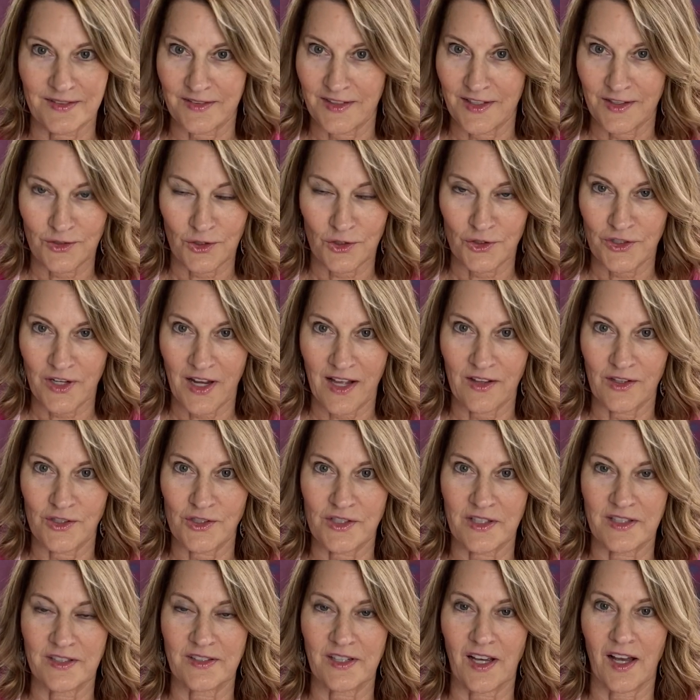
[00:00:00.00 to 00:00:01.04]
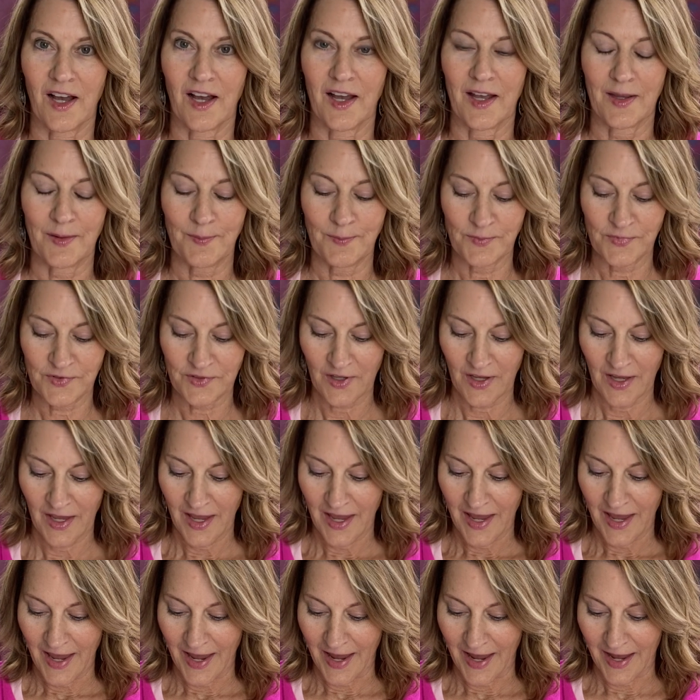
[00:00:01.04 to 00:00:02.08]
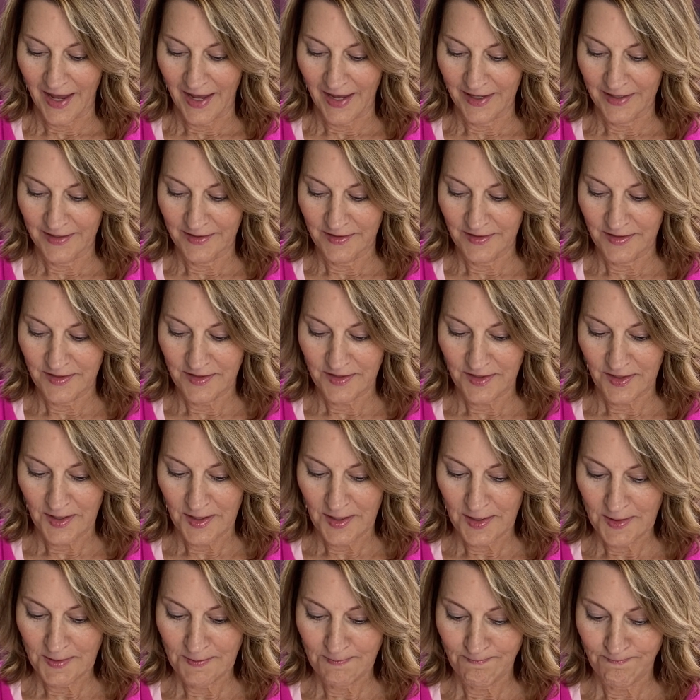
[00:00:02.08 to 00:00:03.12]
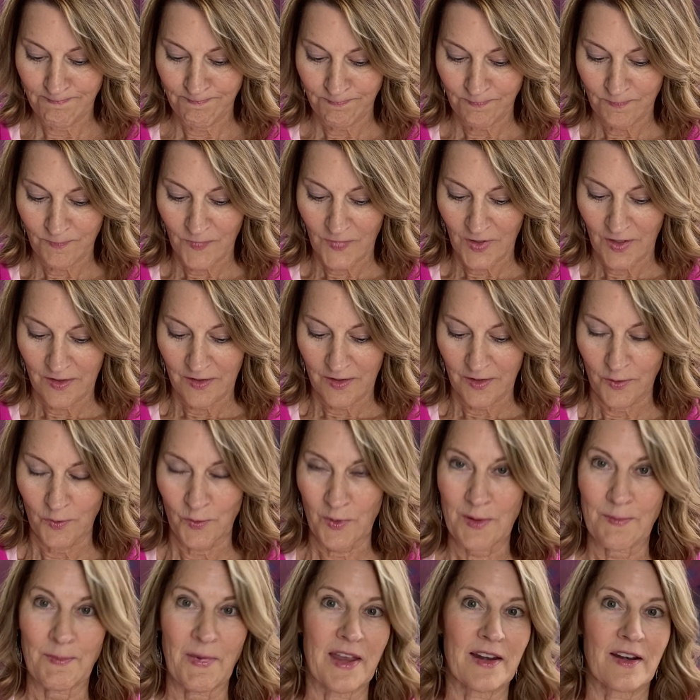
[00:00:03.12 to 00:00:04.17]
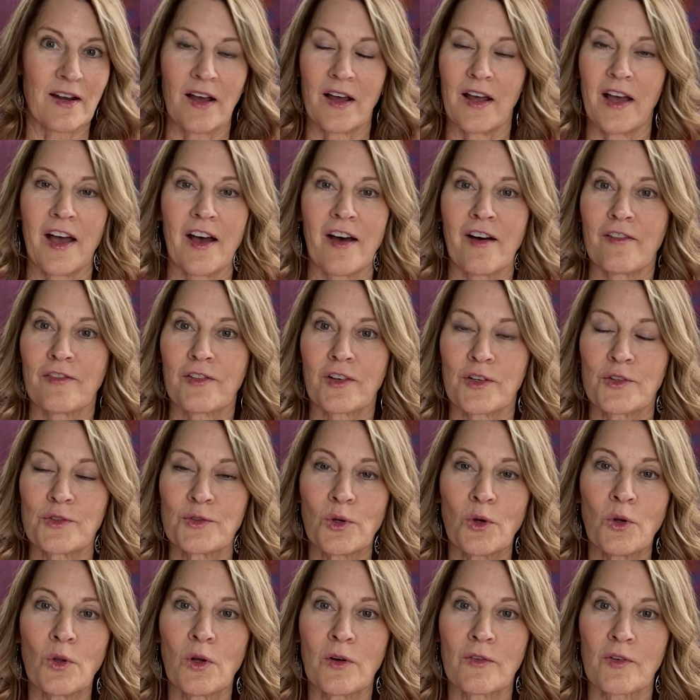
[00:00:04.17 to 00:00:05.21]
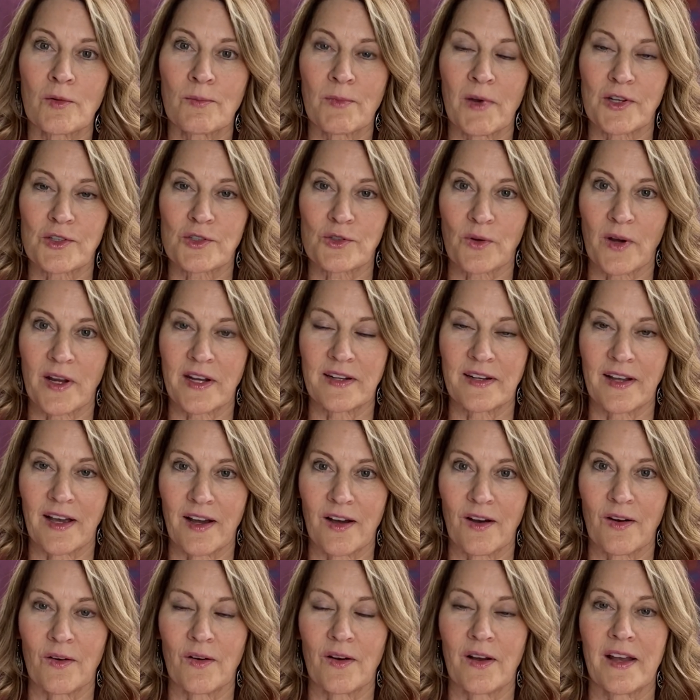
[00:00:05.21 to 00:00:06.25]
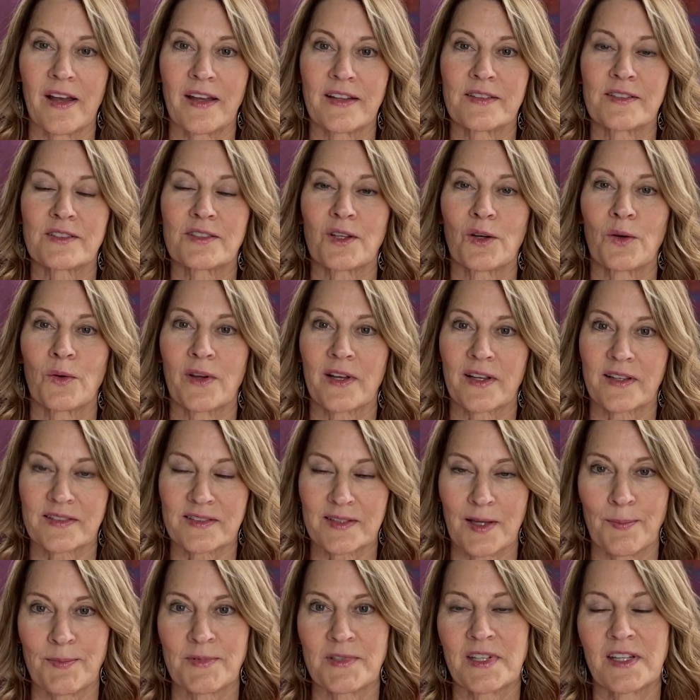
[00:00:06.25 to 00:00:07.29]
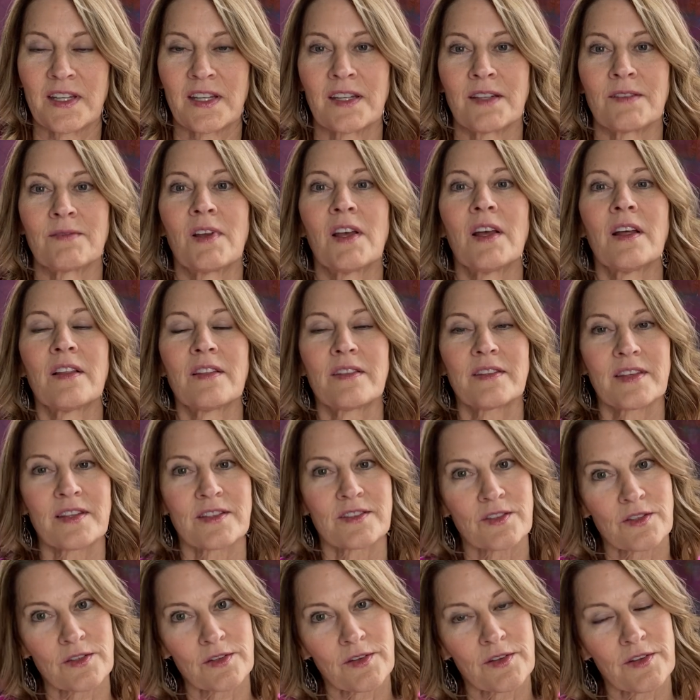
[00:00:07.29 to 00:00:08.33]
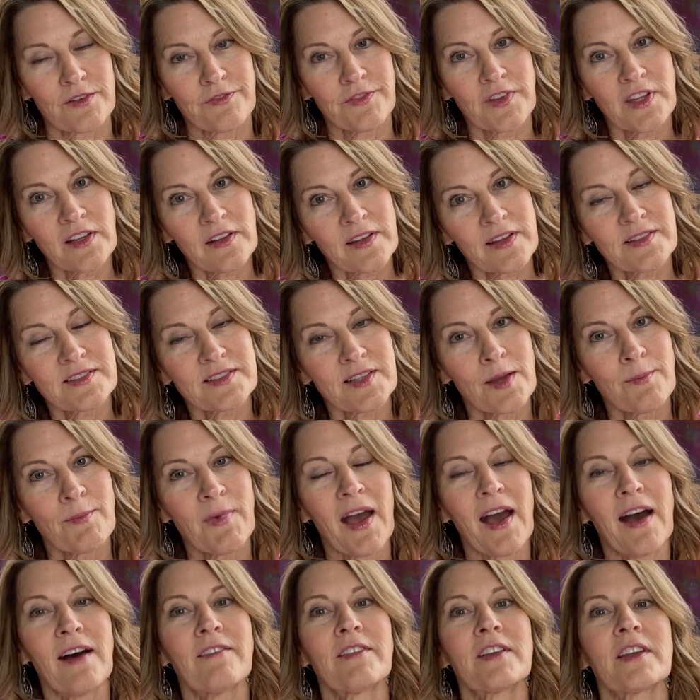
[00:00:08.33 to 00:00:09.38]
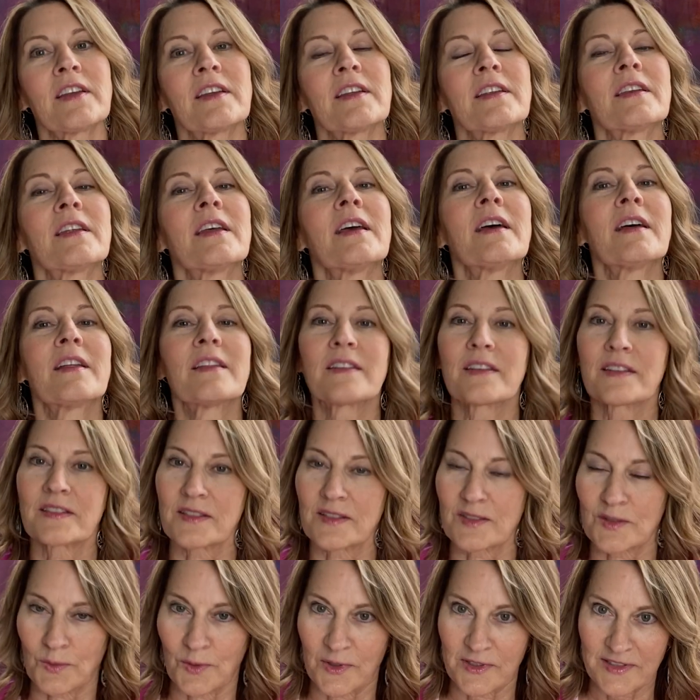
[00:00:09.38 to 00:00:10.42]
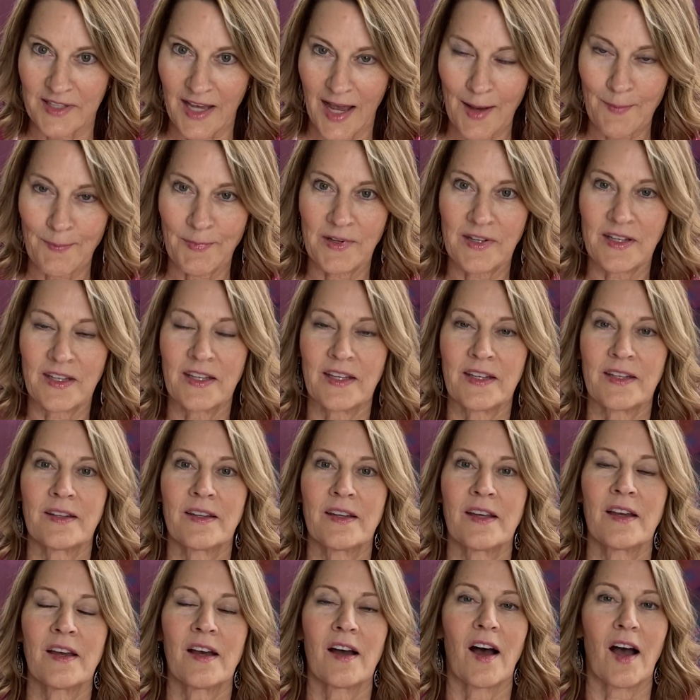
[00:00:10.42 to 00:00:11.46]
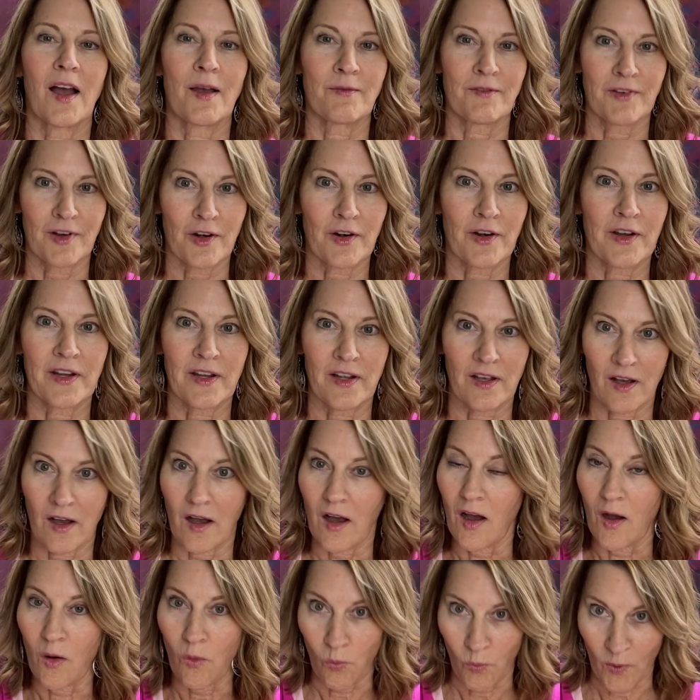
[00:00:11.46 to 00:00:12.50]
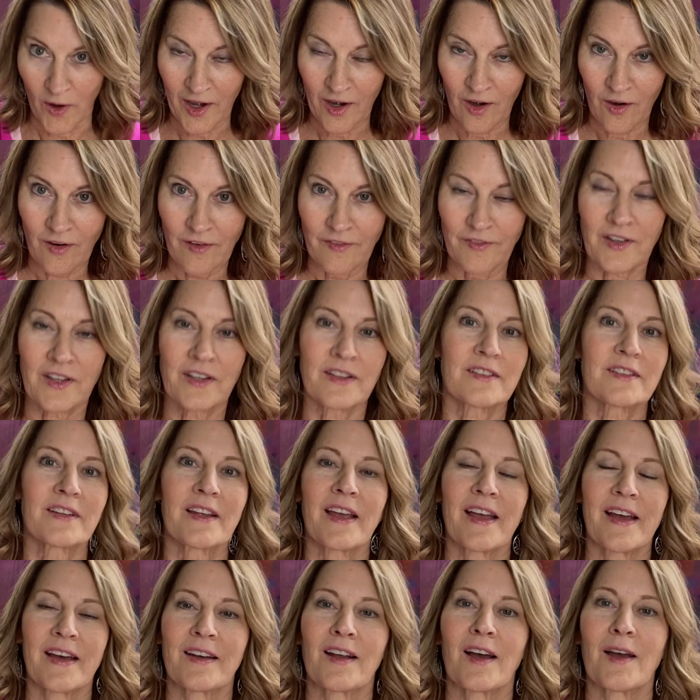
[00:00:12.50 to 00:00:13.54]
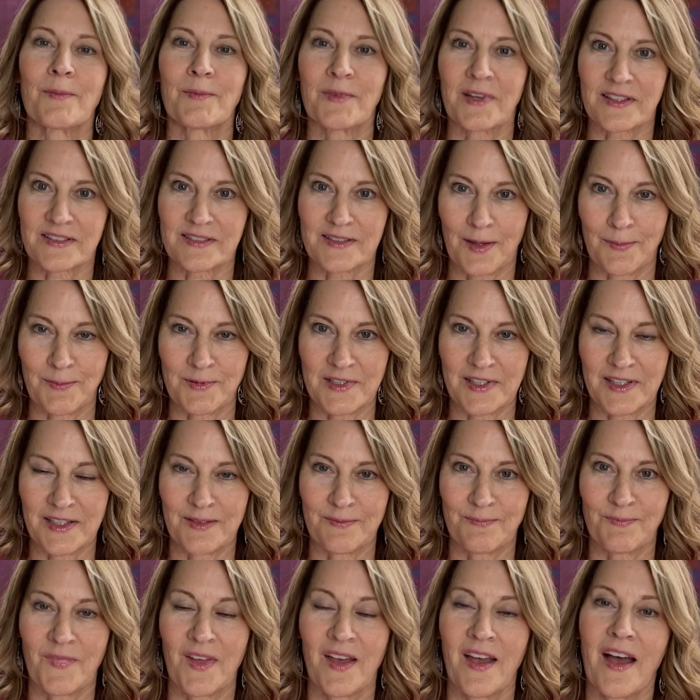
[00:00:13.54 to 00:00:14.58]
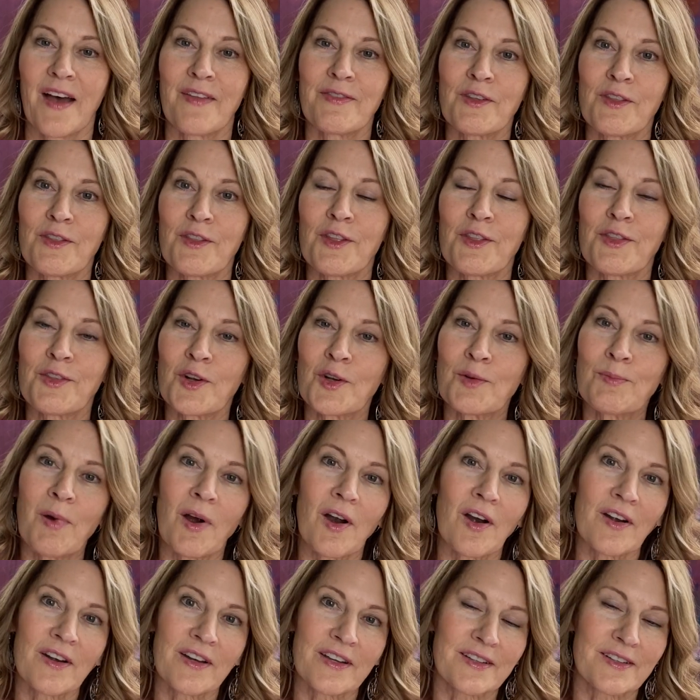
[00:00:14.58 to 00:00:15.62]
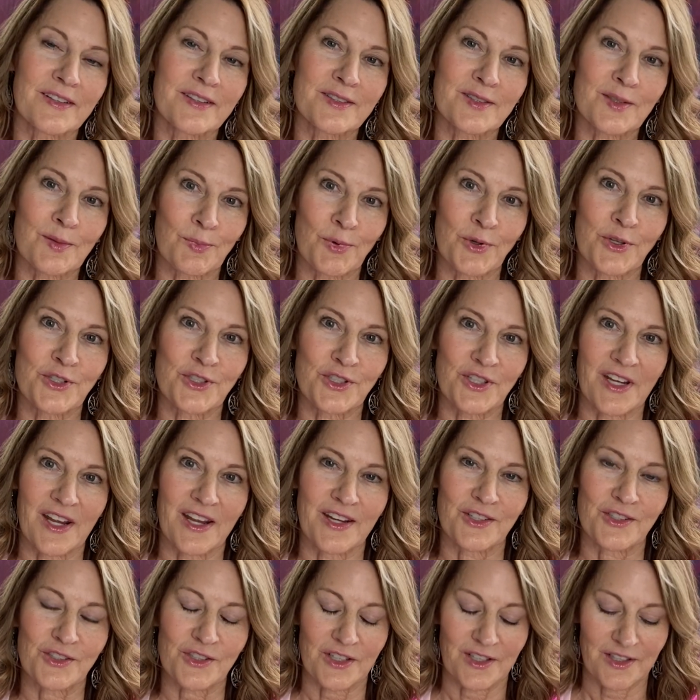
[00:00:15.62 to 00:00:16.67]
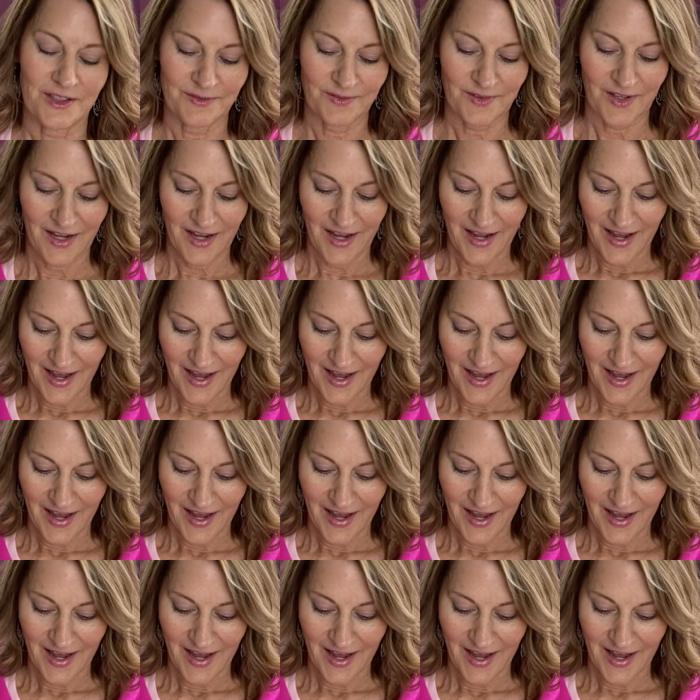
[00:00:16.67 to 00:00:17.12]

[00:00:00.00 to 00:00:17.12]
these are challenging times, and we may not have control over much right now. And so accepting, these are the feelings I'm having, this is what's happening, I'm very aware of it, and I'm accepting. And then the third part is appreciation.